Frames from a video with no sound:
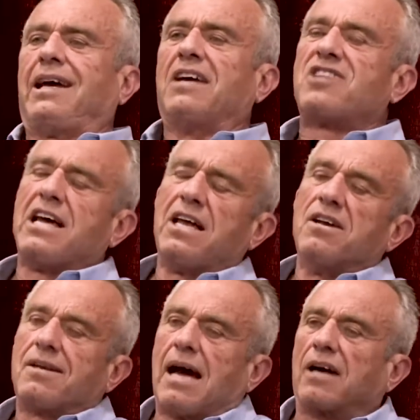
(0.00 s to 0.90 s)
It's a
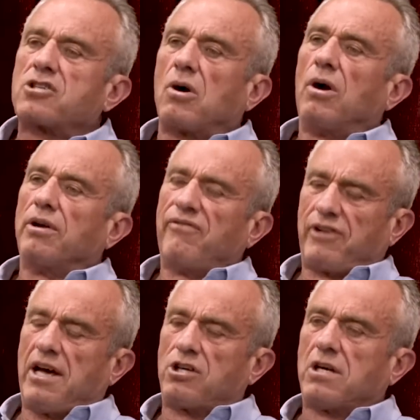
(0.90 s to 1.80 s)
hidden tax called
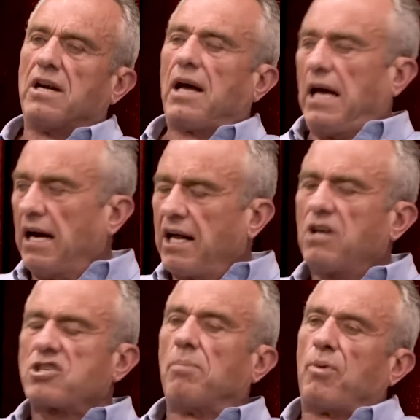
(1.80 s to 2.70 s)
inflation, and it
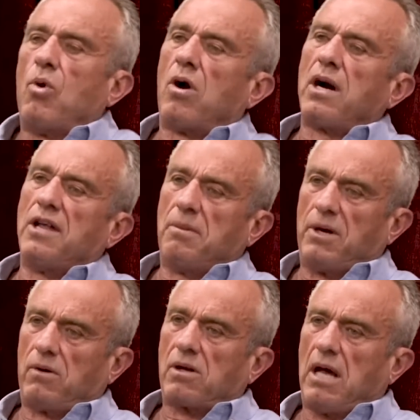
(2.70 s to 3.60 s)
hits the poor and the
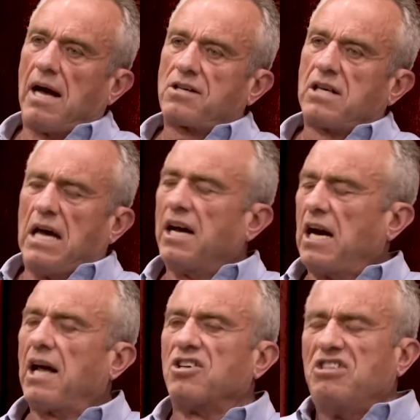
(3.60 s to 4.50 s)
middle class, and it
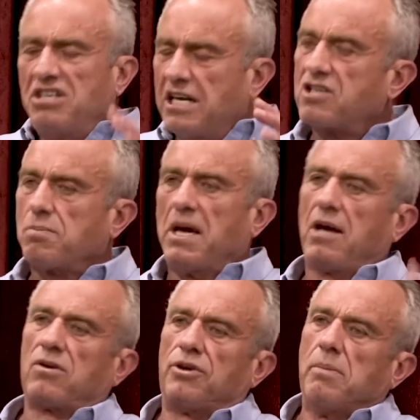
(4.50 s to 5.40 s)
has
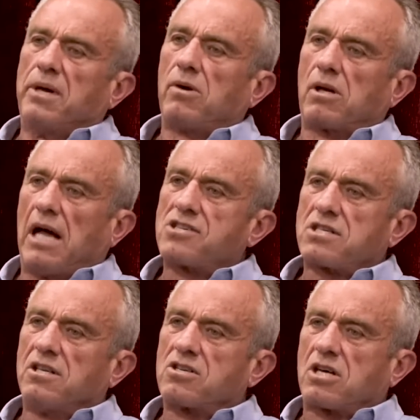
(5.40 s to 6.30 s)
dismantled the middle class
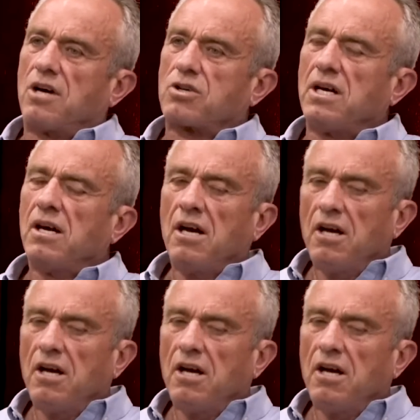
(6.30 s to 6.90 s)
in this country.